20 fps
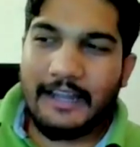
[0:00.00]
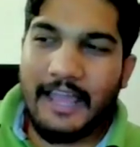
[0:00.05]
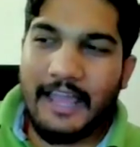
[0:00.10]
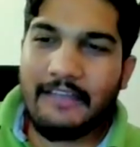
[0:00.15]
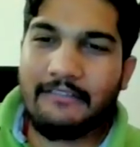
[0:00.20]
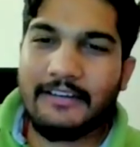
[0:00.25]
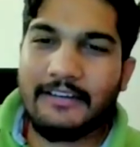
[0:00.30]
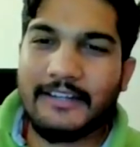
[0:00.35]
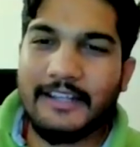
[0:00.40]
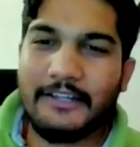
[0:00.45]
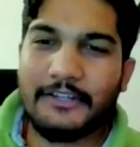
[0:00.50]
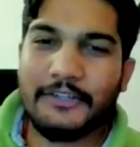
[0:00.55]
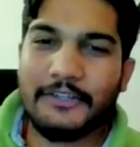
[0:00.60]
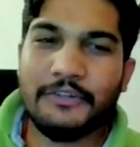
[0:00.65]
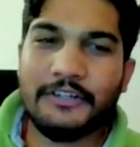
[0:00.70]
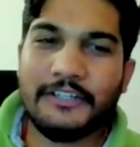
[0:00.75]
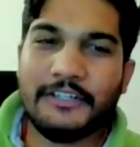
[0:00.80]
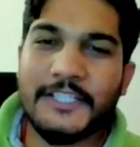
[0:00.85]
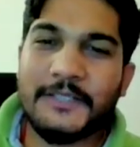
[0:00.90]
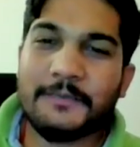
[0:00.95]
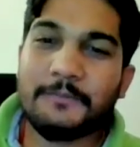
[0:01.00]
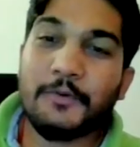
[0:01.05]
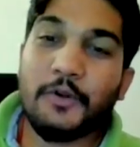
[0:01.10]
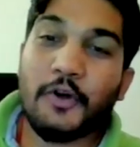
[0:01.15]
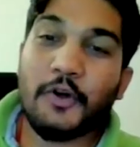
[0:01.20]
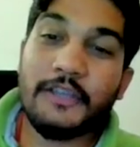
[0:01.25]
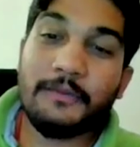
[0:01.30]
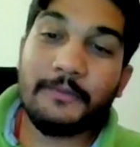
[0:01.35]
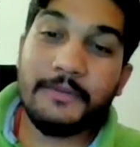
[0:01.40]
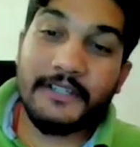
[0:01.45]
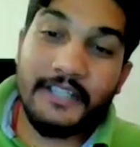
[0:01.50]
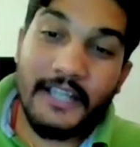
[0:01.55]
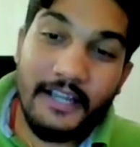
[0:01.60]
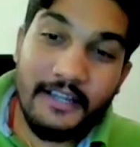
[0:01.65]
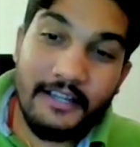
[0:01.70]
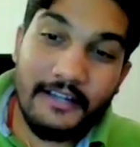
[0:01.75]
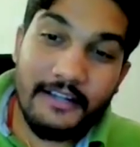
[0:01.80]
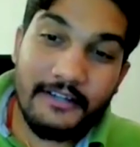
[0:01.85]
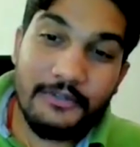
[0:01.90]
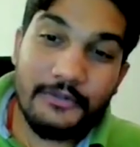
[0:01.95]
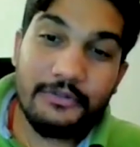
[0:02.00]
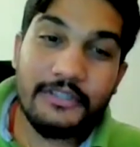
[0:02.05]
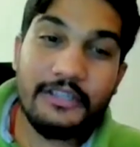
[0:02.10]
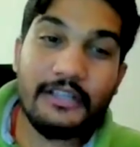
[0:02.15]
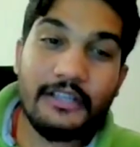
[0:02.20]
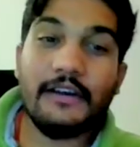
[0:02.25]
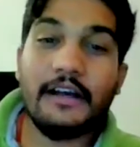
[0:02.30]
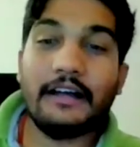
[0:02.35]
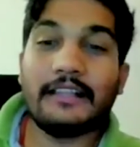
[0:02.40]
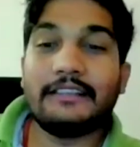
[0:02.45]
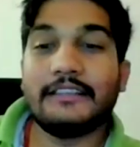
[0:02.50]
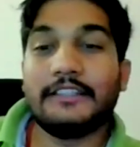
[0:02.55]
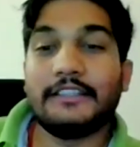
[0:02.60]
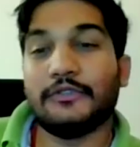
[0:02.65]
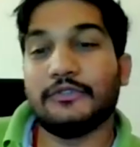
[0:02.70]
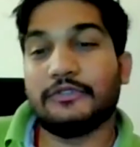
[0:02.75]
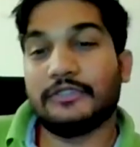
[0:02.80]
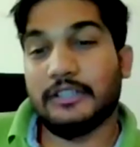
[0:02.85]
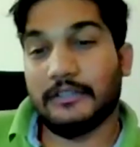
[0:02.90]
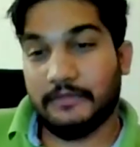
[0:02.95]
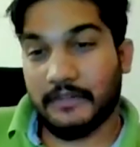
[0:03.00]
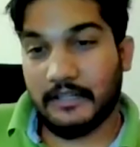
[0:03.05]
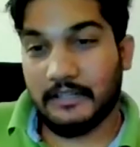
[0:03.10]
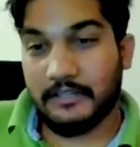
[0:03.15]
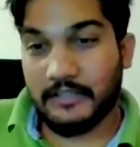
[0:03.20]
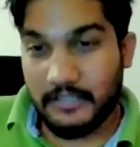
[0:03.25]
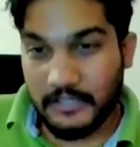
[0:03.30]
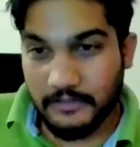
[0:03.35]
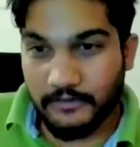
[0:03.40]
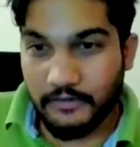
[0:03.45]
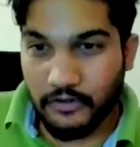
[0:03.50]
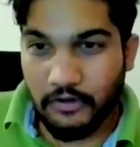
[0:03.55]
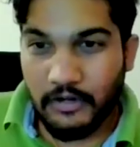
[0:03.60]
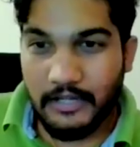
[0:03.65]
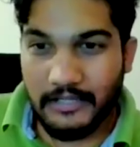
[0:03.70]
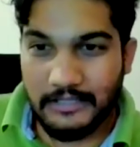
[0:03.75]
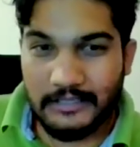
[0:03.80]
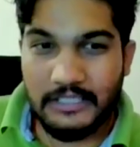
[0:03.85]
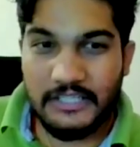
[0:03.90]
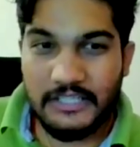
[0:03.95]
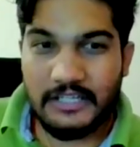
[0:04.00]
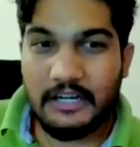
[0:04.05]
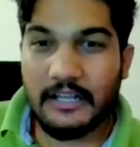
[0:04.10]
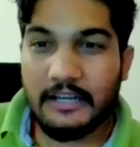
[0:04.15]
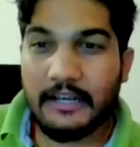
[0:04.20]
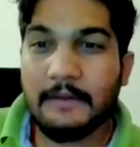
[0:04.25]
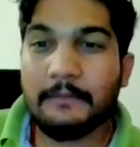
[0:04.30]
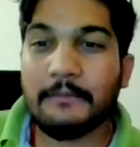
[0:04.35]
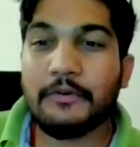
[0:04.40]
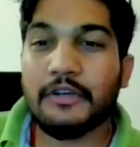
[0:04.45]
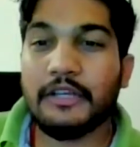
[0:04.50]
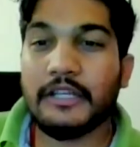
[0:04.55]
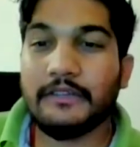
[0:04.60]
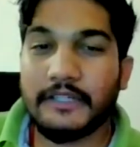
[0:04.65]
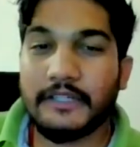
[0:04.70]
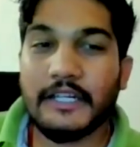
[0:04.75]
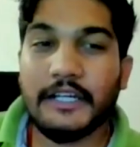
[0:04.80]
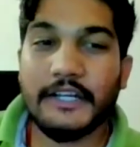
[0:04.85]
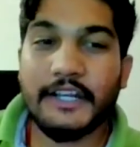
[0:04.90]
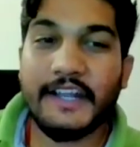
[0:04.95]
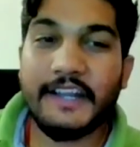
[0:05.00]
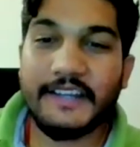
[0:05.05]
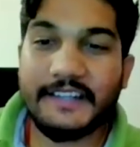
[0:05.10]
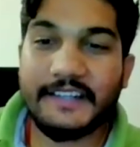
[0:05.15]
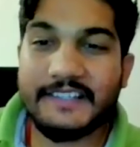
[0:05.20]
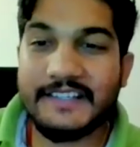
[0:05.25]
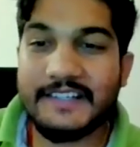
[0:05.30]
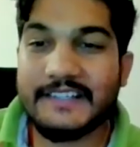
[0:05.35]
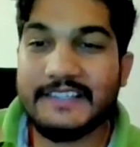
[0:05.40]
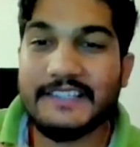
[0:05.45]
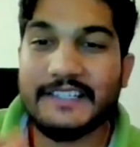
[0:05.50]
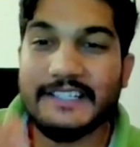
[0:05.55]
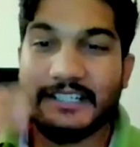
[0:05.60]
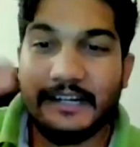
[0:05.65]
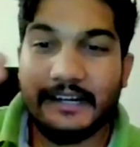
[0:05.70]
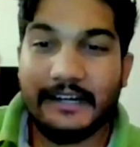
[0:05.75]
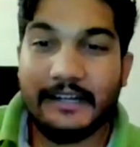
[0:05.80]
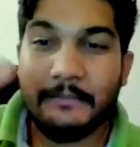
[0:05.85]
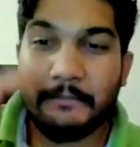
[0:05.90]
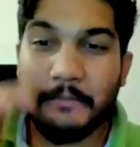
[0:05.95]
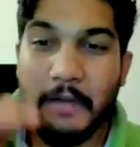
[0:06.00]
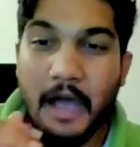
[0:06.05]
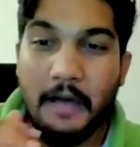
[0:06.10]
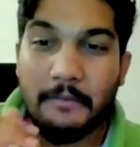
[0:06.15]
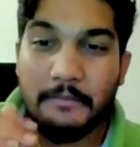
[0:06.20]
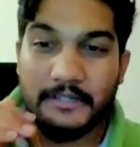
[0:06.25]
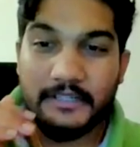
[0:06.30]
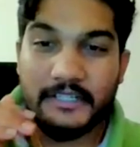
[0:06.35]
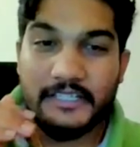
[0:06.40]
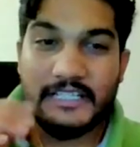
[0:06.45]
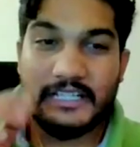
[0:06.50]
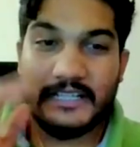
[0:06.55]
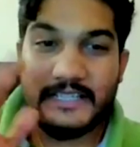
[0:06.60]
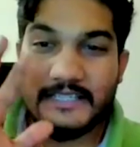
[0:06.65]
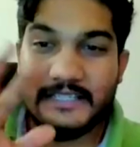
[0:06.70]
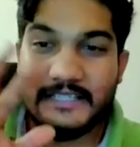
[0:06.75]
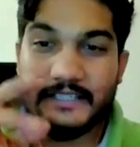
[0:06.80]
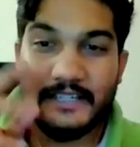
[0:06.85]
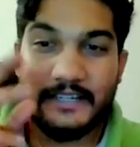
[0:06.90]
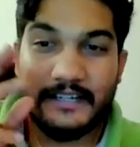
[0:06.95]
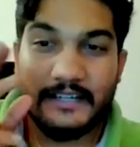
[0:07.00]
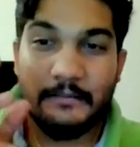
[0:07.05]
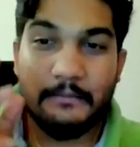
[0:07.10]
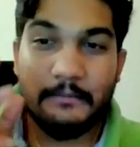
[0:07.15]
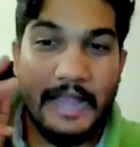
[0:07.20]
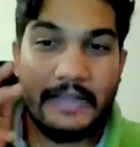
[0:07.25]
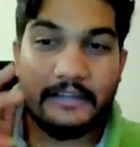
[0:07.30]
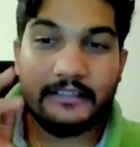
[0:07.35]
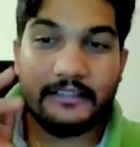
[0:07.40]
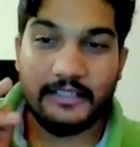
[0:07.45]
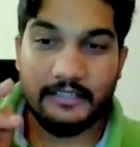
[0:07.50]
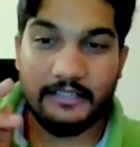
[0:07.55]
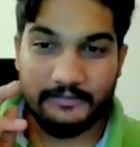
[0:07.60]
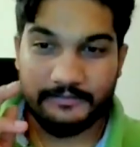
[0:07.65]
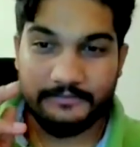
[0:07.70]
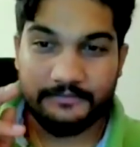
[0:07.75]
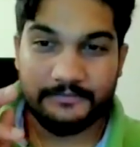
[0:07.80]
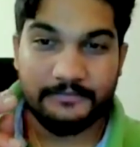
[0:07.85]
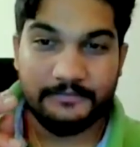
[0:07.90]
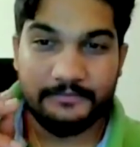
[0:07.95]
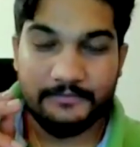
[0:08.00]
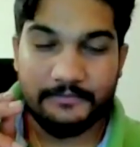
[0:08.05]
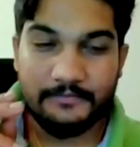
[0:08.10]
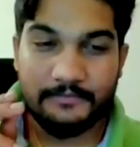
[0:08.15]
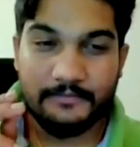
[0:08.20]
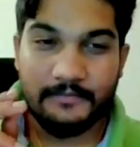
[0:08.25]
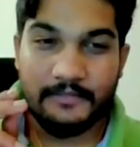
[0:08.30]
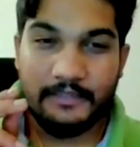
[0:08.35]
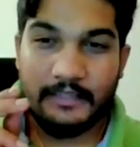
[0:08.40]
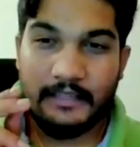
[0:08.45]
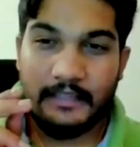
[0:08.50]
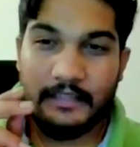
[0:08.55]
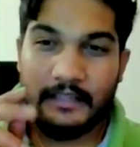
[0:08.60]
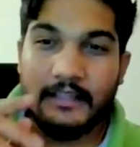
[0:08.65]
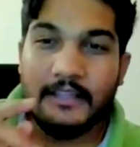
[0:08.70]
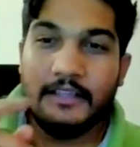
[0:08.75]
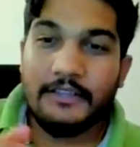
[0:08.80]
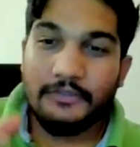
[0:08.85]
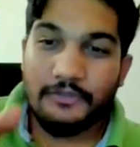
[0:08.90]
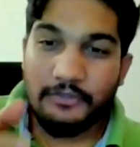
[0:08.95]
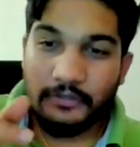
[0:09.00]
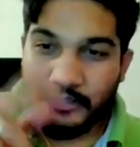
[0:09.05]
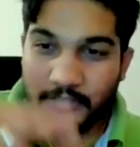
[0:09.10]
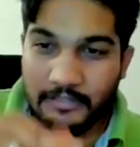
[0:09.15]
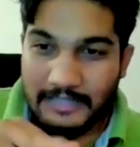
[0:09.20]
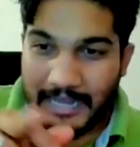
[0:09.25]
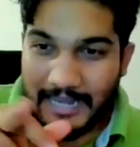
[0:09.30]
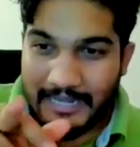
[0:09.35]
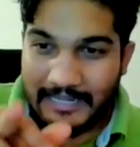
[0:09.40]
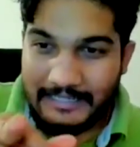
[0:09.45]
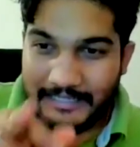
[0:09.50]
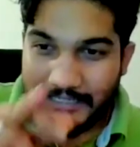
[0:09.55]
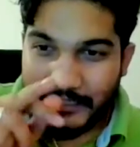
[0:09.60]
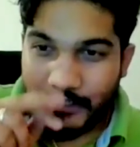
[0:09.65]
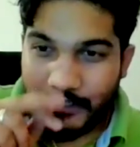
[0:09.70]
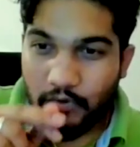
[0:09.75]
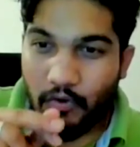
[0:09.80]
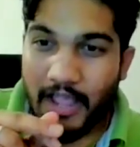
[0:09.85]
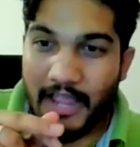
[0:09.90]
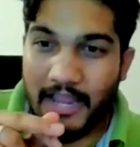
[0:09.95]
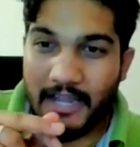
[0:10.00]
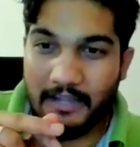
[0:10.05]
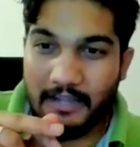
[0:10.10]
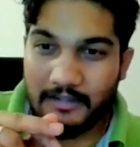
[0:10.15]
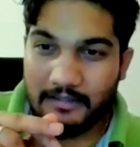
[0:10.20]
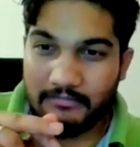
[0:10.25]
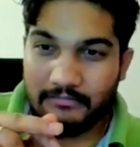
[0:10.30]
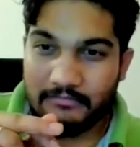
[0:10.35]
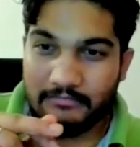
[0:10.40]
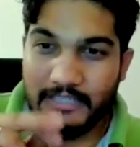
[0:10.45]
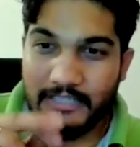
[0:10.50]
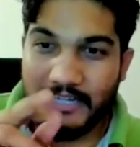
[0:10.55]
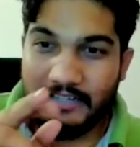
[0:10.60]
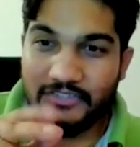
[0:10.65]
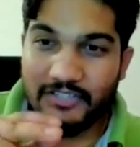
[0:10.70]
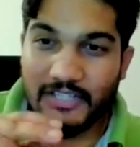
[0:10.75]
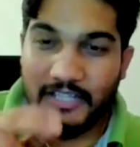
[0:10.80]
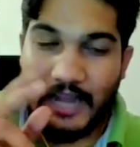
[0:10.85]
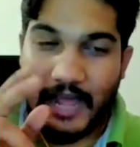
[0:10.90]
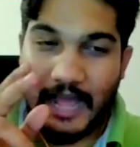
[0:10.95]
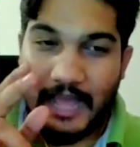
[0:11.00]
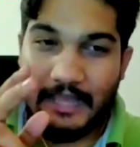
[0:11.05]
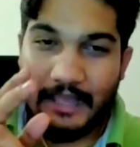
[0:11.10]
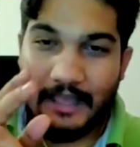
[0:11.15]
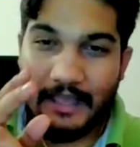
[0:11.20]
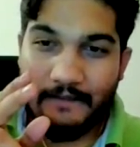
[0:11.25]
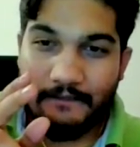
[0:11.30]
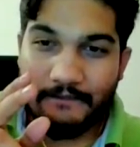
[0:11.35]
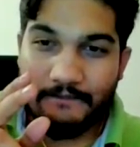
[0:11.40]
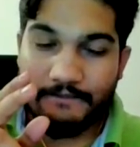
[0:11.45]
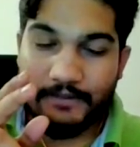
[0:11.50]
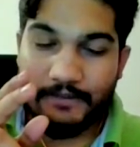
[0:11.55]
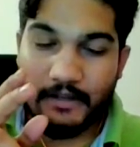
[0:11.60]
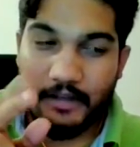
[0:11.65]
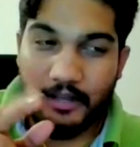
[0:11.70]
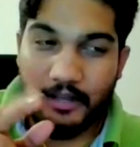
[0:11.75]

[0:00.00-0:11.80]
and i will tell you it is prohibited to give haldi to shivlings. shiv ko haldi chadana prohibited eh? it is considered a paap it is considered a bad thing so the client inquired that sir i have